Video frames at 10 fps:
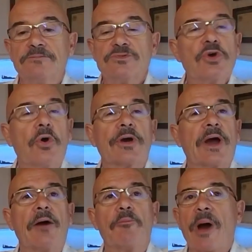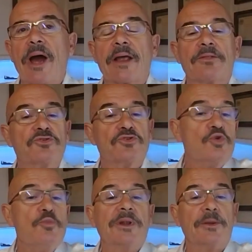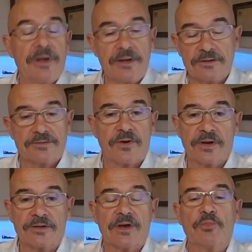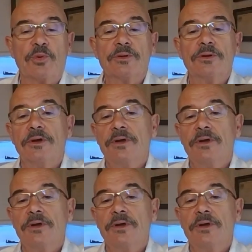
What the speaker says: toe cap back 2 millimeters, for example,